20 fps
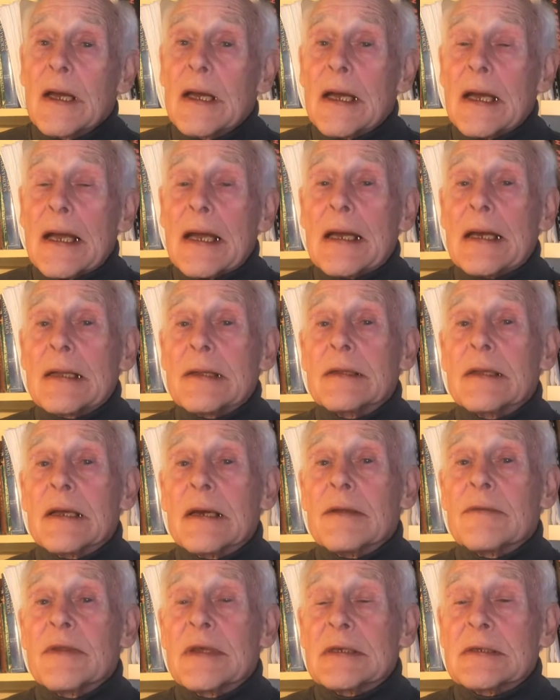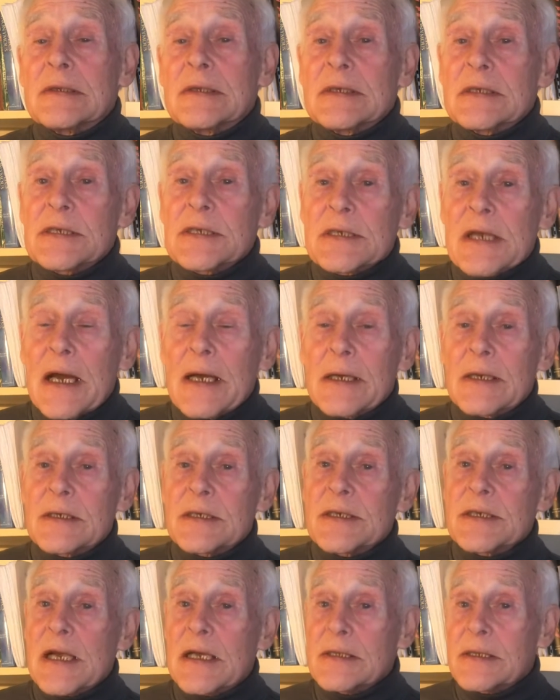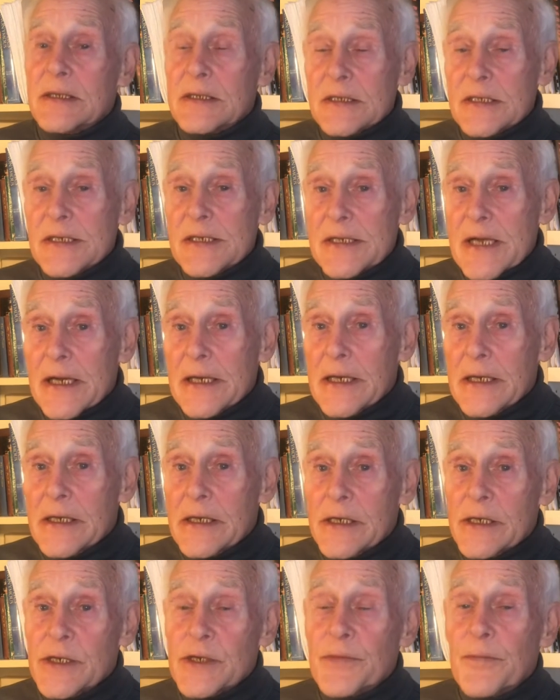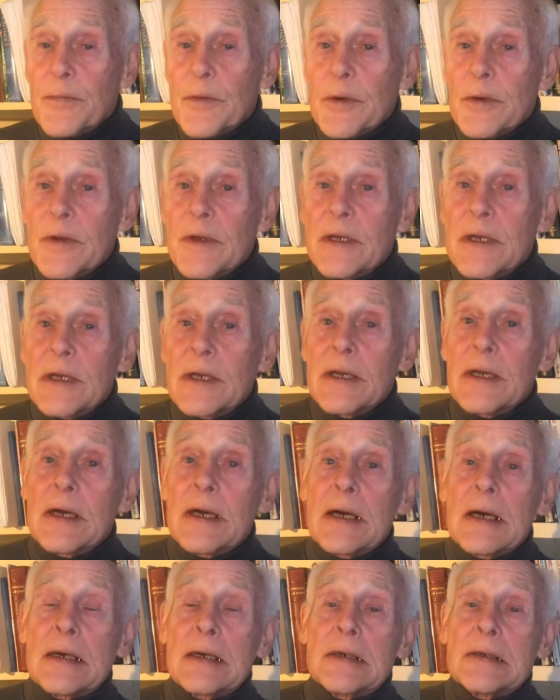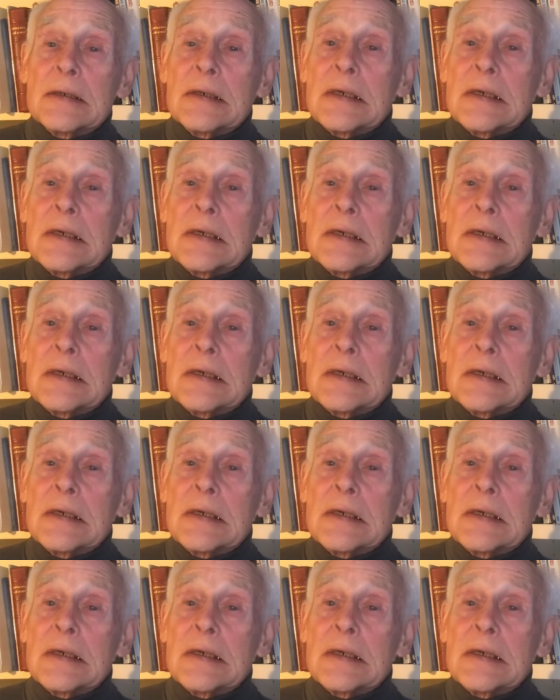And this kind of set the stage for the